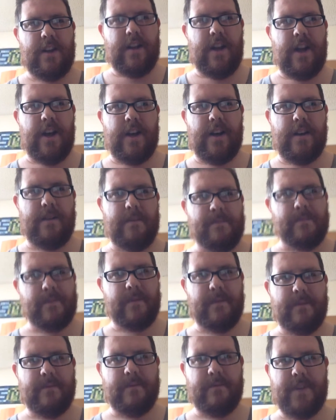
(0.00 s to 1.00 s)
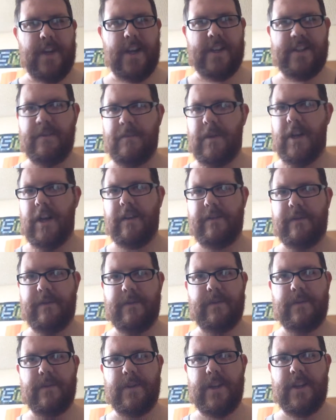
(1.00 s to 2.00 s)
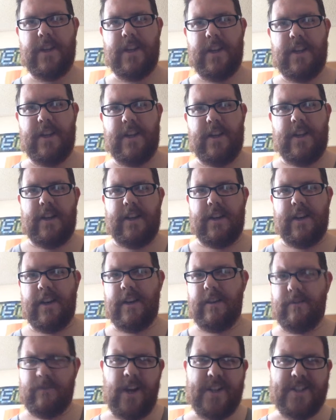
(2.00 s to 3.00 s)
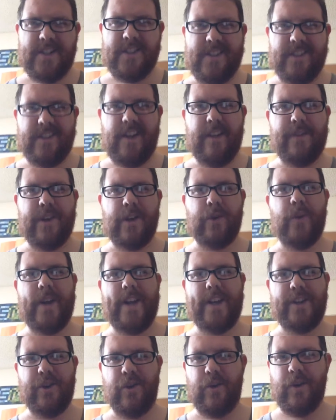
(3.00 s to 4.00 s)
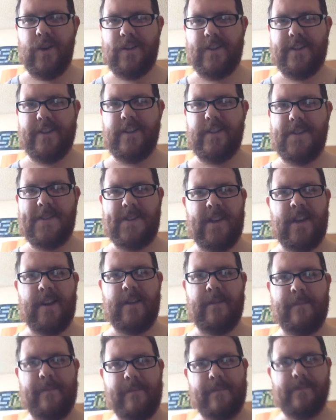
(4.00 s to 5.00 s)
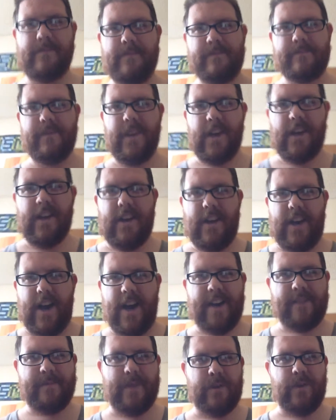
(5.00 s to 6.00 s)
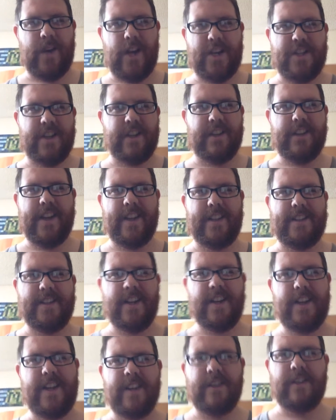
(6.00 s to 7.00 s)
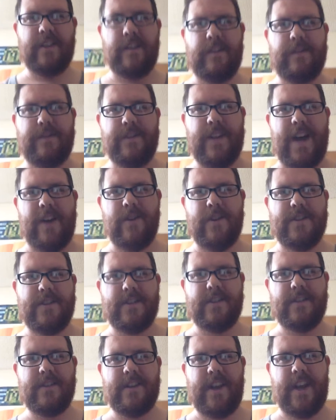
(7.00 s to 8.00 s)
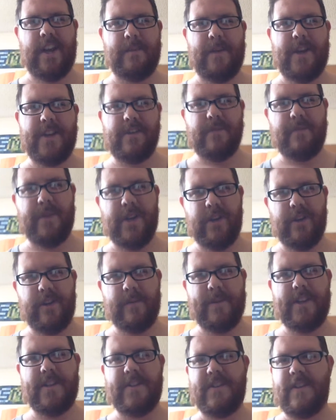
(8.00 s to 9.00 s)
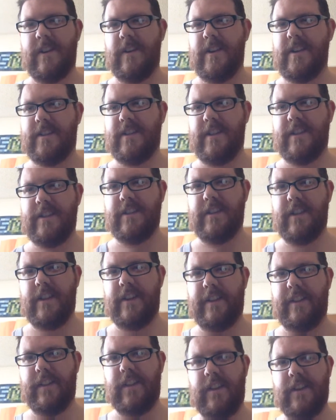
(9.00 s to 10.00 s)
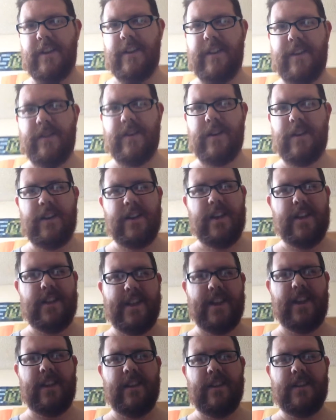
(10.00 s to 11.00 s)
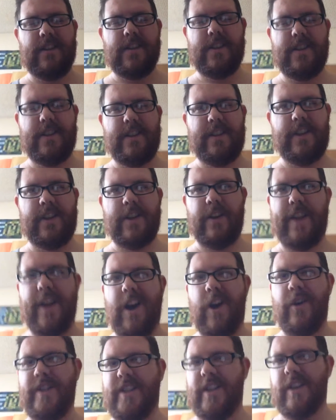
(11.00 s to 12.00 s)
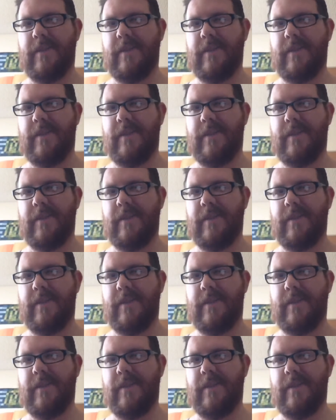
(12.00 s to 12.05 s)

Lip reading: flies him off. Russians love their winged horses. I have been watching Tennille Flowers' Animation Pilgrimage series, and they were they always